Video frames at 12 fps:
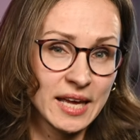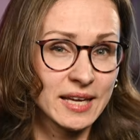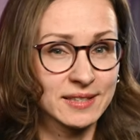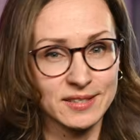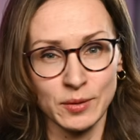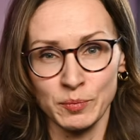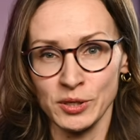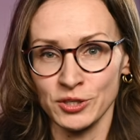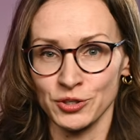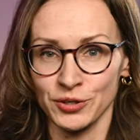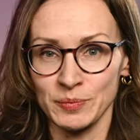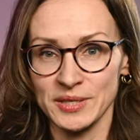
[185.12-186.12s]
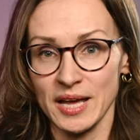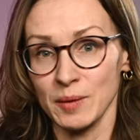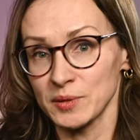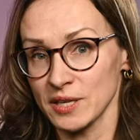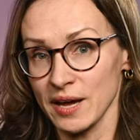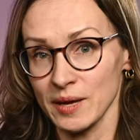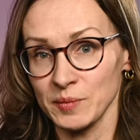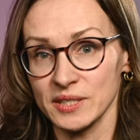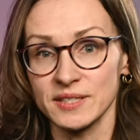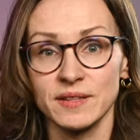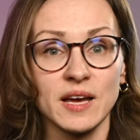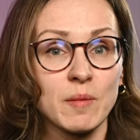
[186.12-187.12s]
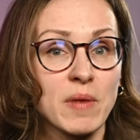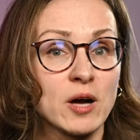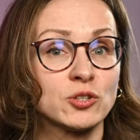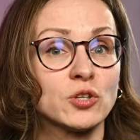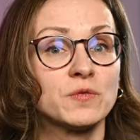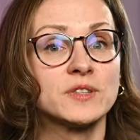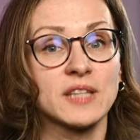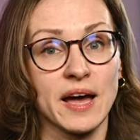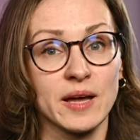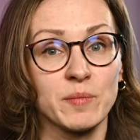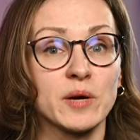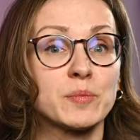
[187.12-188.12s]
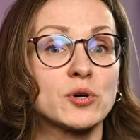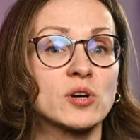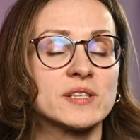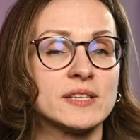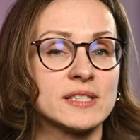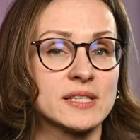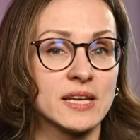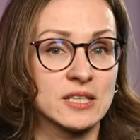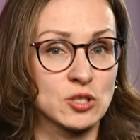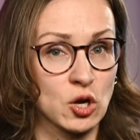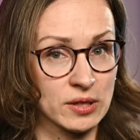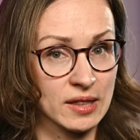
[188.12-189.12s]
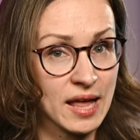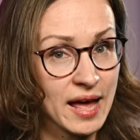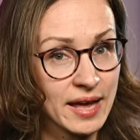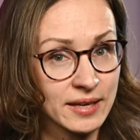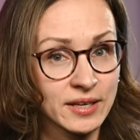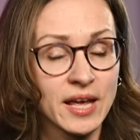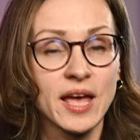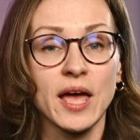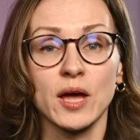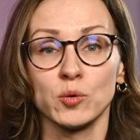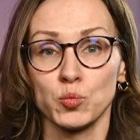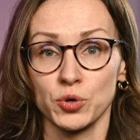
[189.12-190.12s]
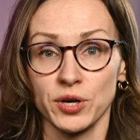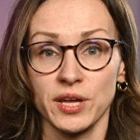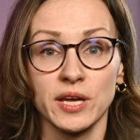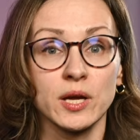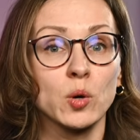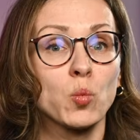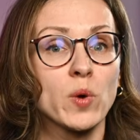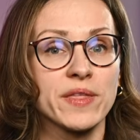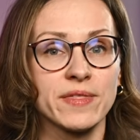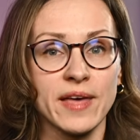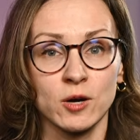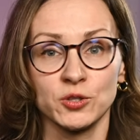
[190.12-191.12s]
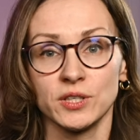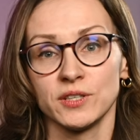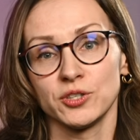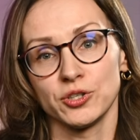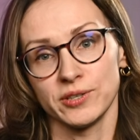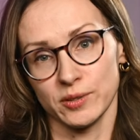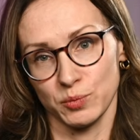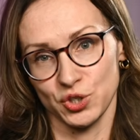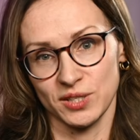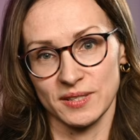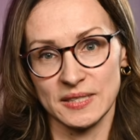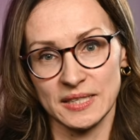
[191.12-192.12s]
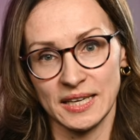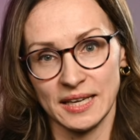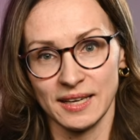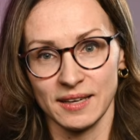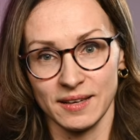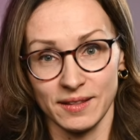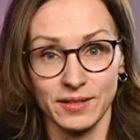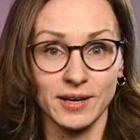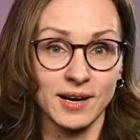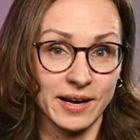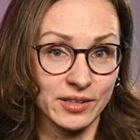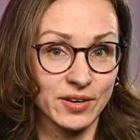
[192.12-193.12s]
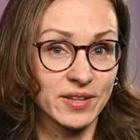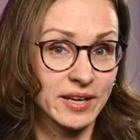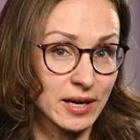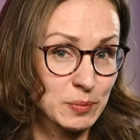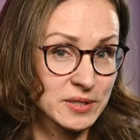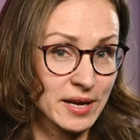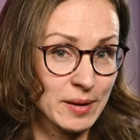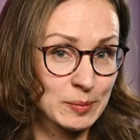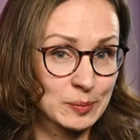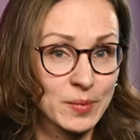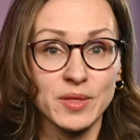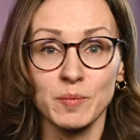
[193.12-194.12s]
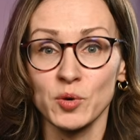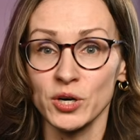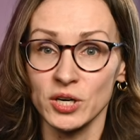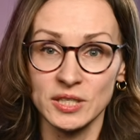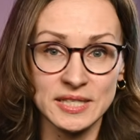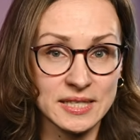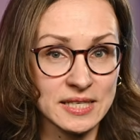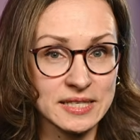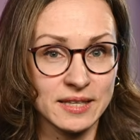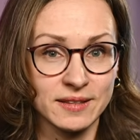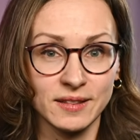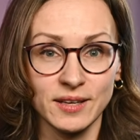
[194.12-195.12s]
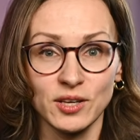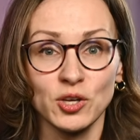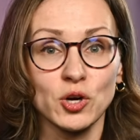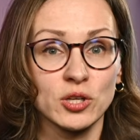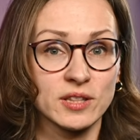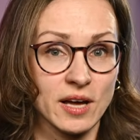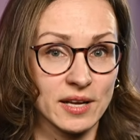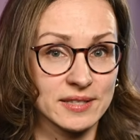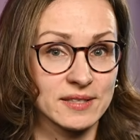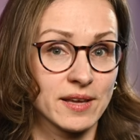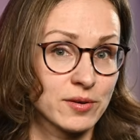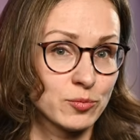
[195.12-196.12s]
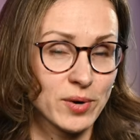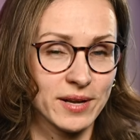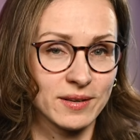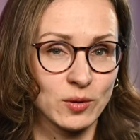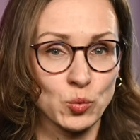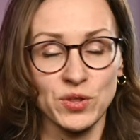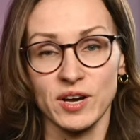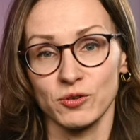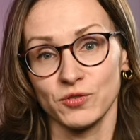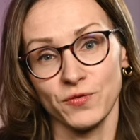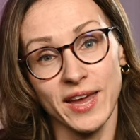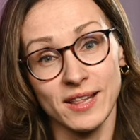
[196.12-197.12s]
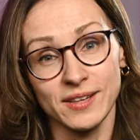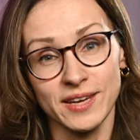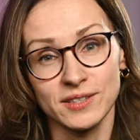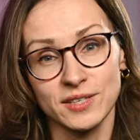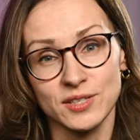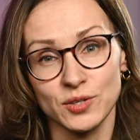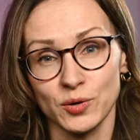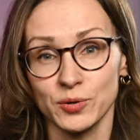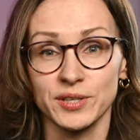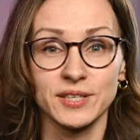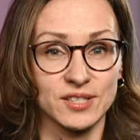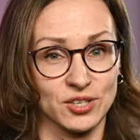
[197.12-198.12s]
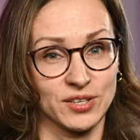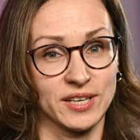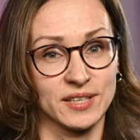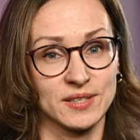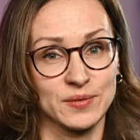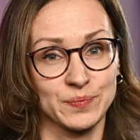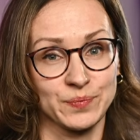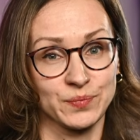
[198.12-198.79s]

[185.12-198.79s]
In simple terms, uptime is the amount of time a proxy stays online and working without interruptions. The higher the uptime, the more consistently your task can run without failures or disconnects.